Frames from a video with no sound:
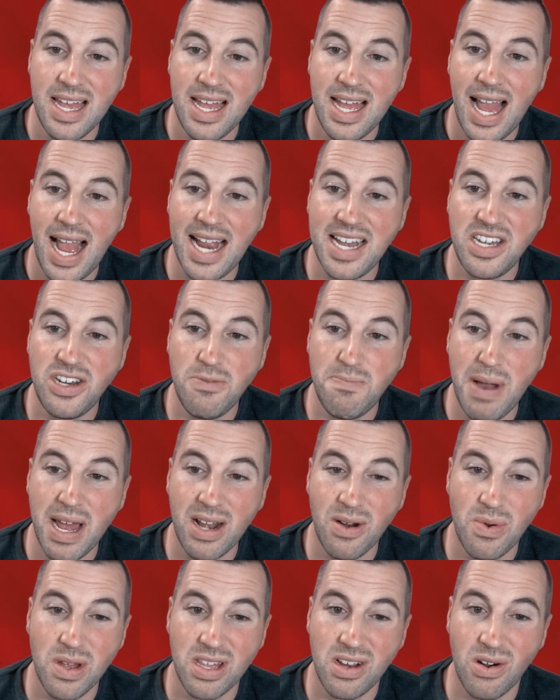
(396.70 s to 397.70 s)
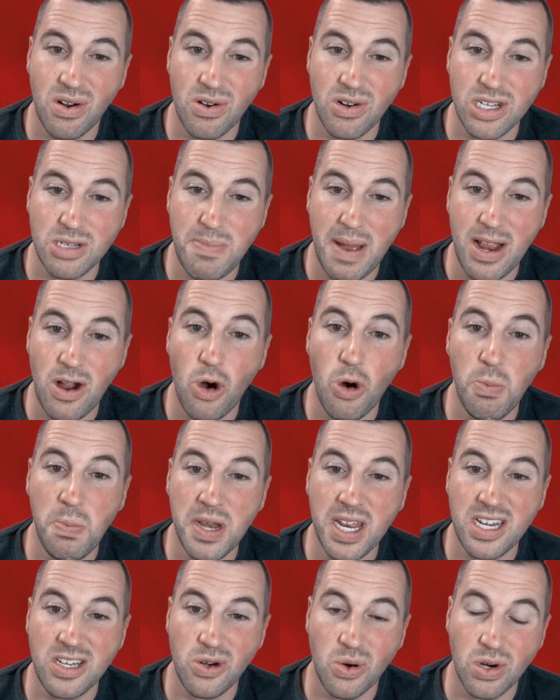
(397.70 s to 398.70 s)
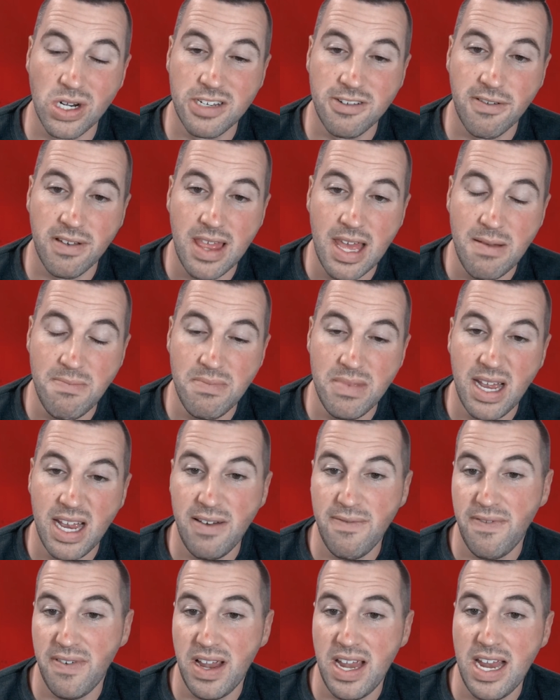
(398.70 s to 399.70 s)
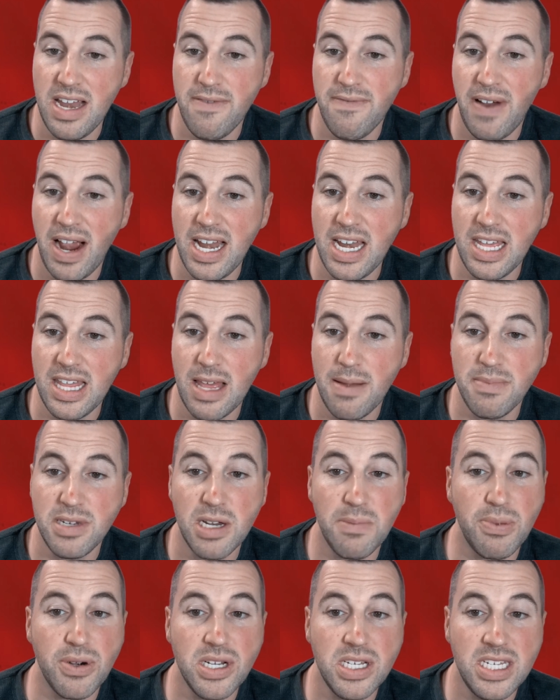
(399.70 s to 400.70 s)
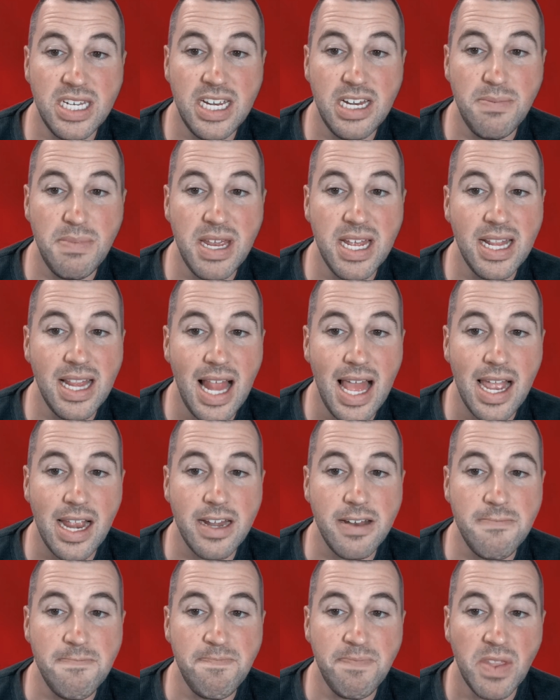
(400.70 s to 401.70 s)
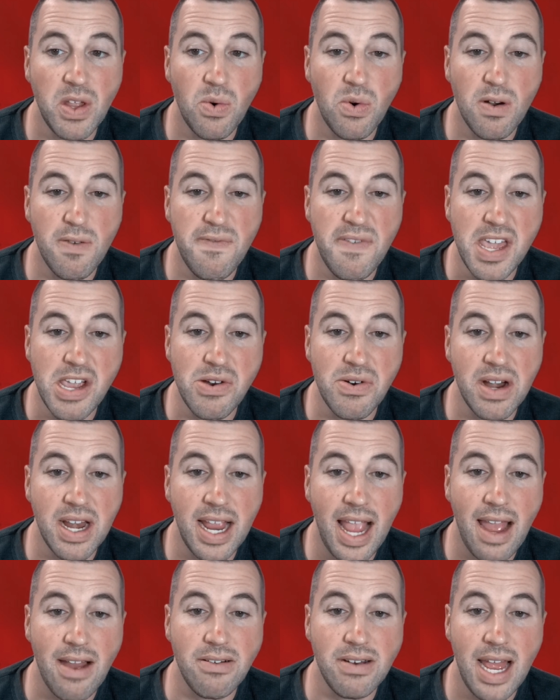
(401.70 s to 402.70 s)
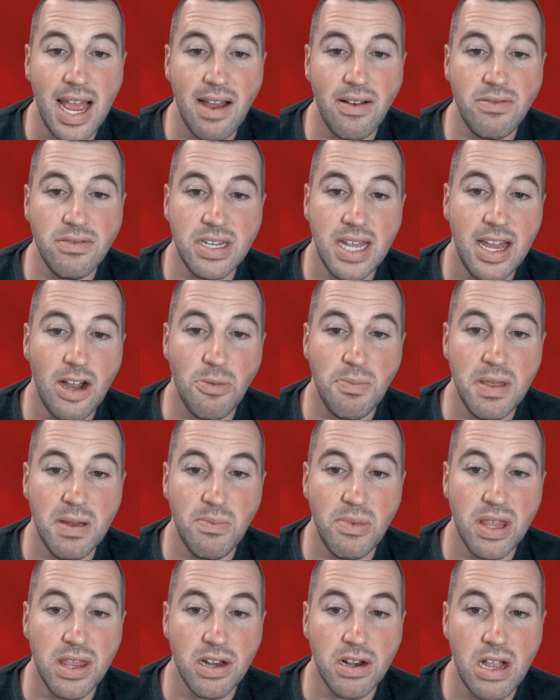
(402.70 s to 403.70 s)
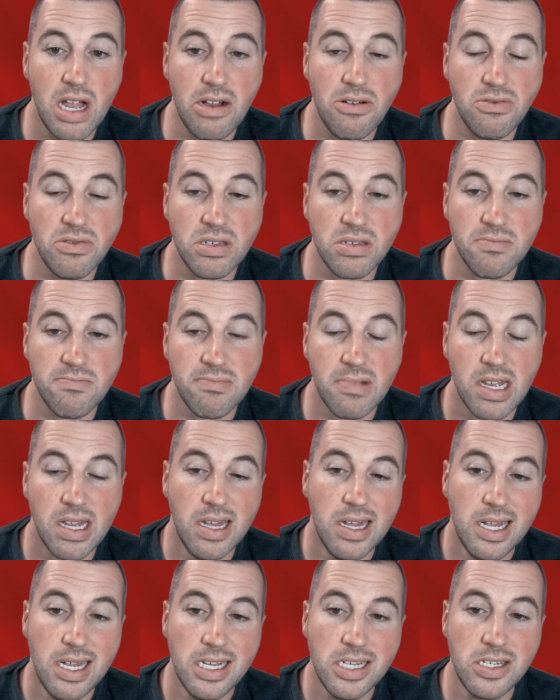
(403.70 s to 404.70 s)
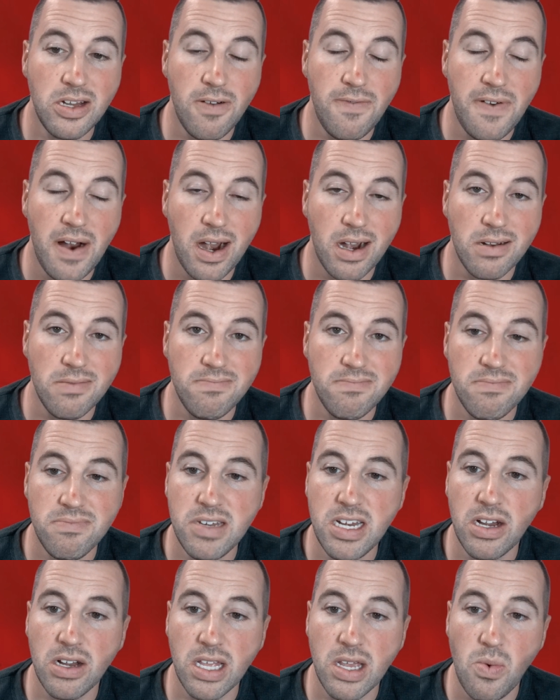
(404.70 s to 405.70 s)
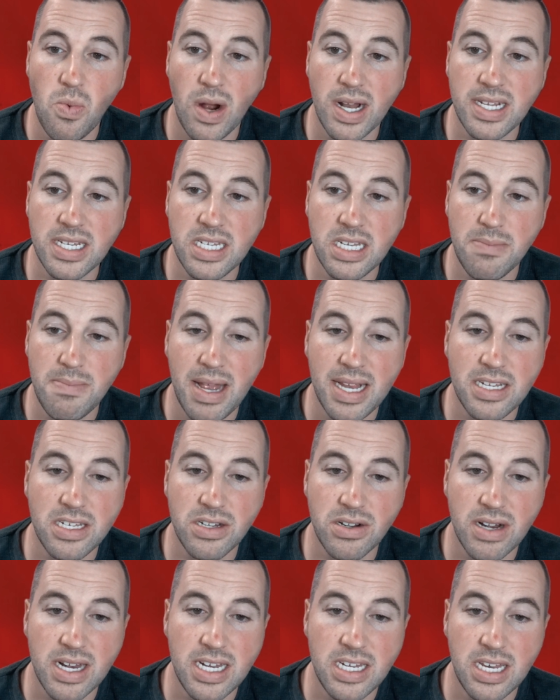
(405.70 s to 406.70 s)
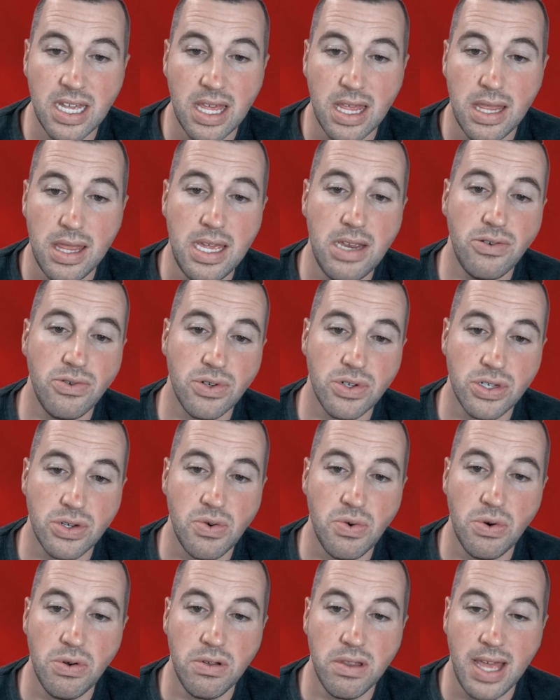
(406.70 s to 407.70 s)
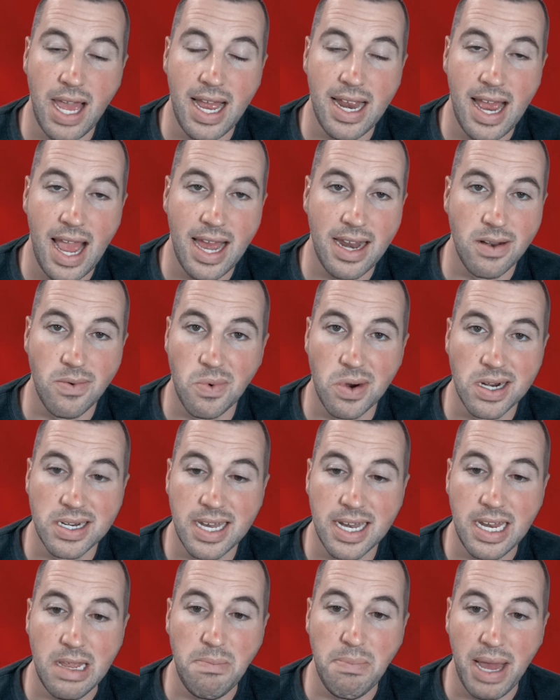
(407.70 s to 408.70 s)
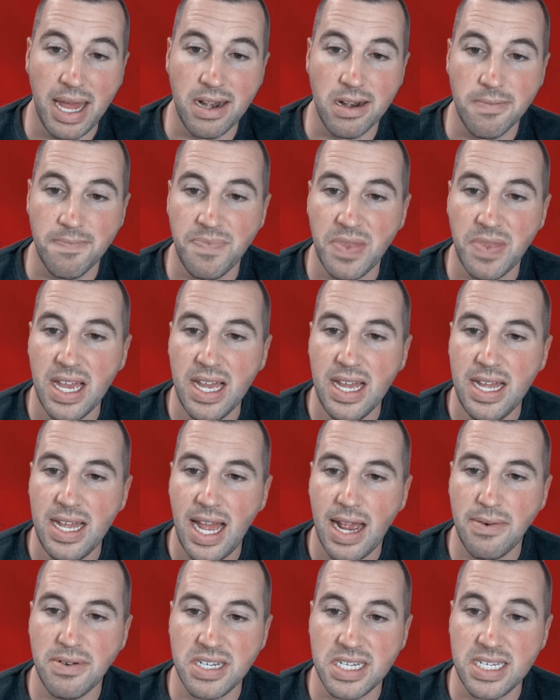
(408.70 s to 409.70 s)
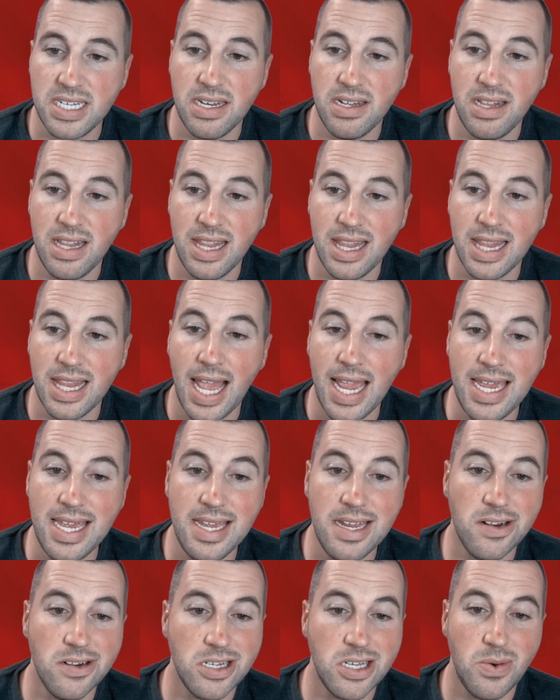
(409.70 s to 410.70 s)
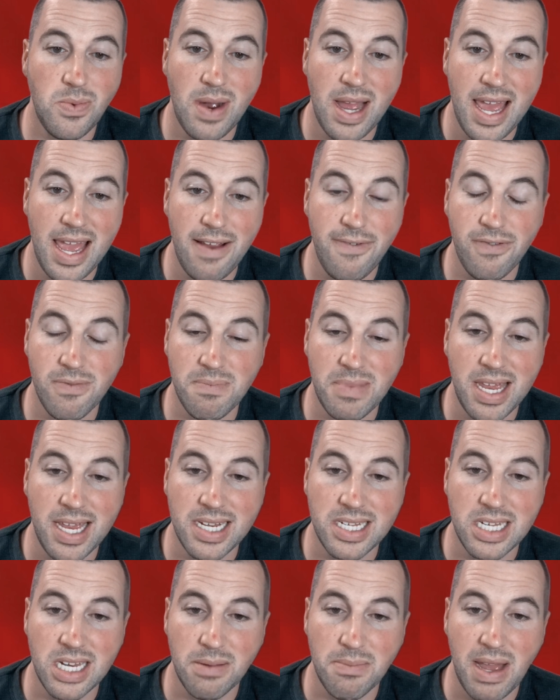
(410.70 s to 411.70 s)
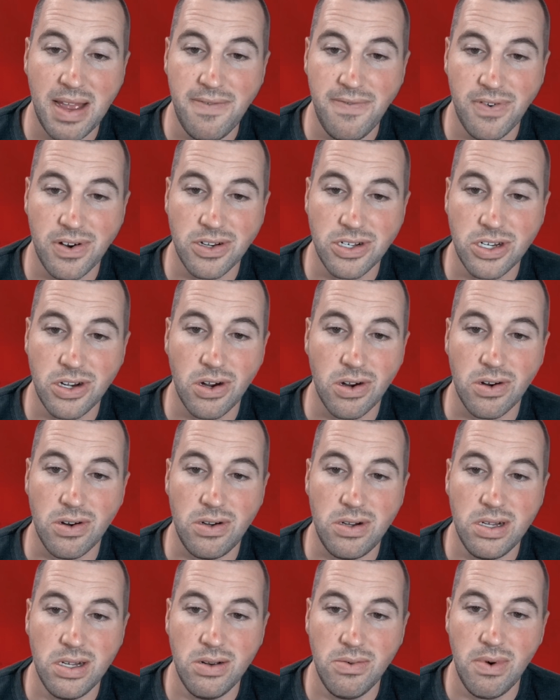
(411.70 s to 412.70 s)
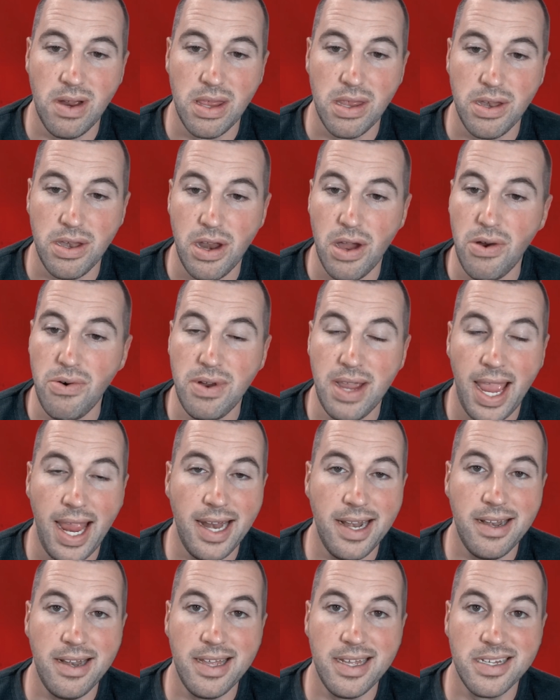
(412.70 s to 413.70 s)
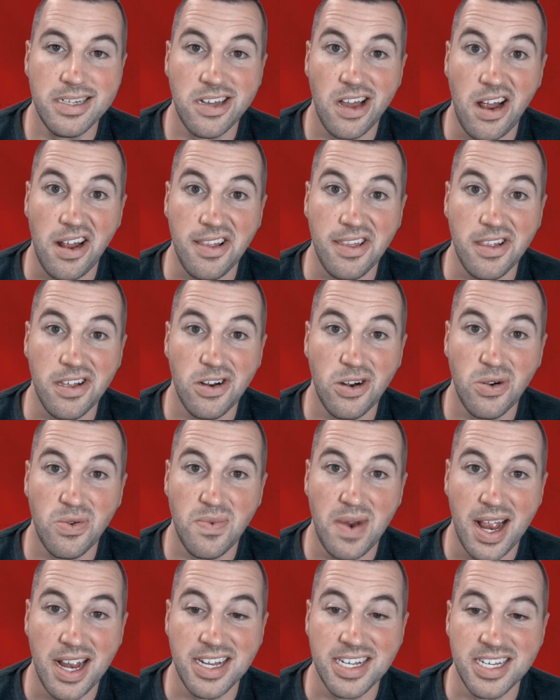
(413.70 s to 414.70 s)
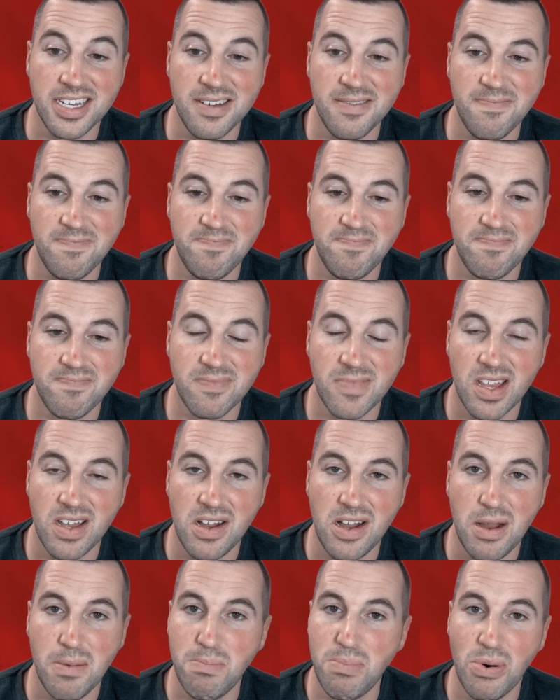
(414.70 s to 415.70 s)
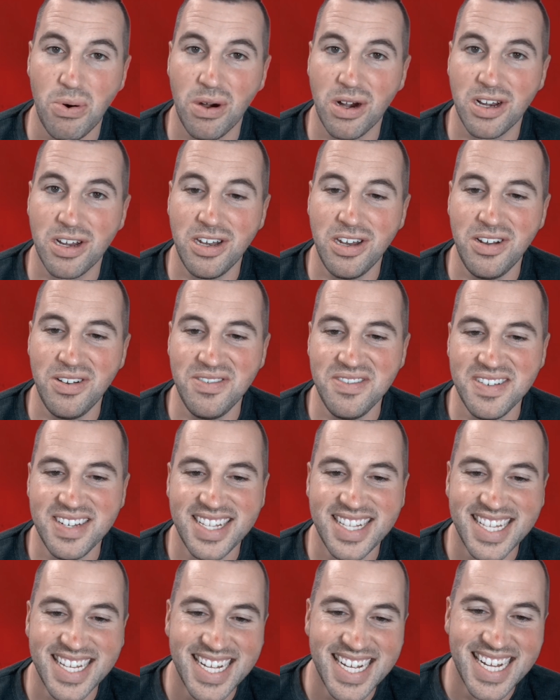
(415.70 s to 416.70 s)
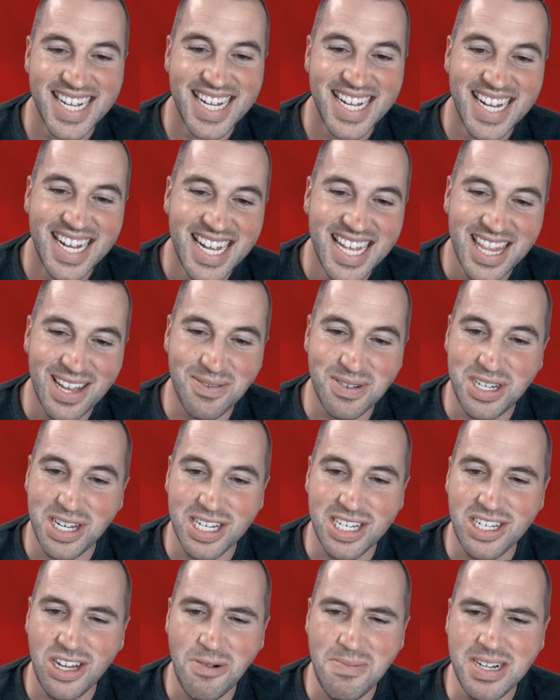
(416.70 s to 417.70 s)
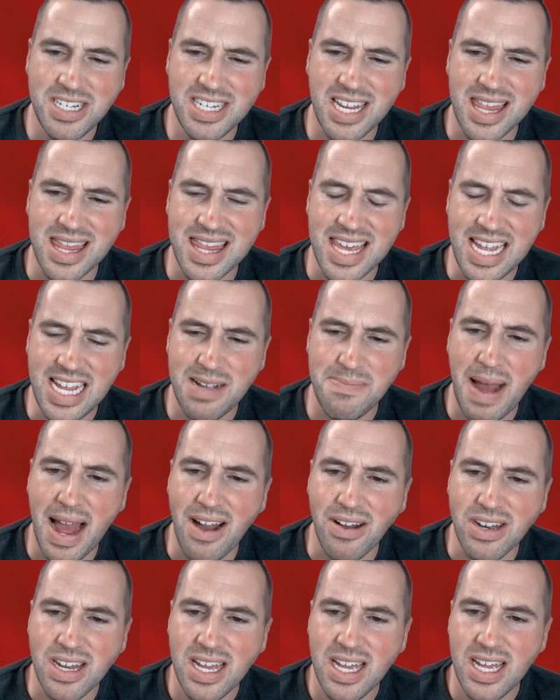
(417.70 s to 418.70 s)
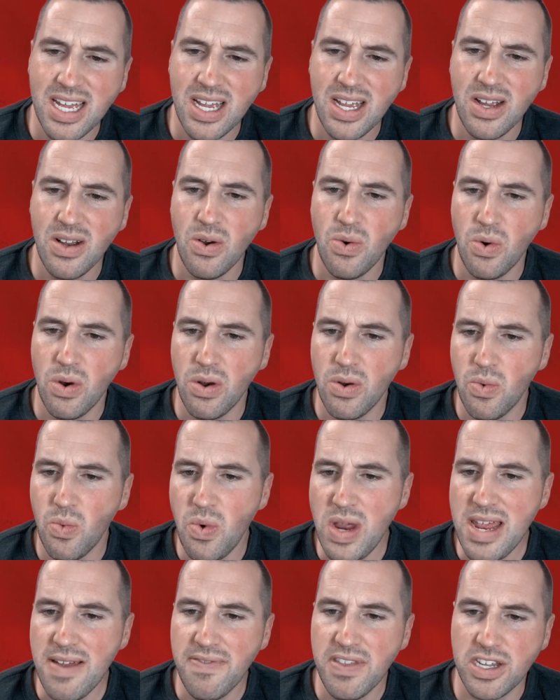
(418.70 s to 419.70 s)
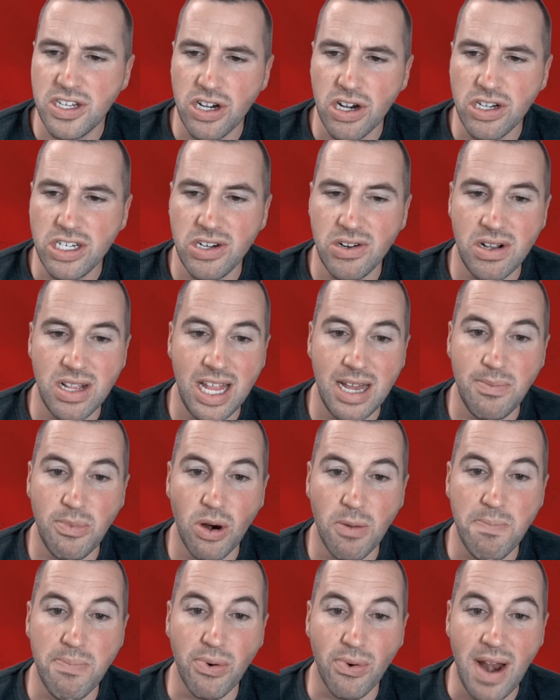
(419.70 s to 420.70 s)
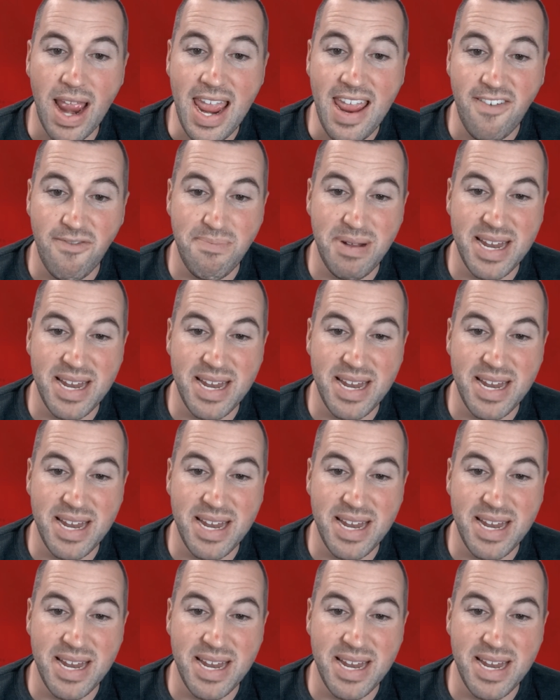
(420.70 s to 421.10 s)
I'd do better with girls by opening doors for them and inviting them to precede me in line, or figuring out how to help them with their coats. So far, nearly one semester into cathedral school, that hadn't worked any better. I was still light years away from kissing my first girl, with no candidates on the horizon. Oh, poor Canute. There was just so much to think about. We of the Churchill Club were brave but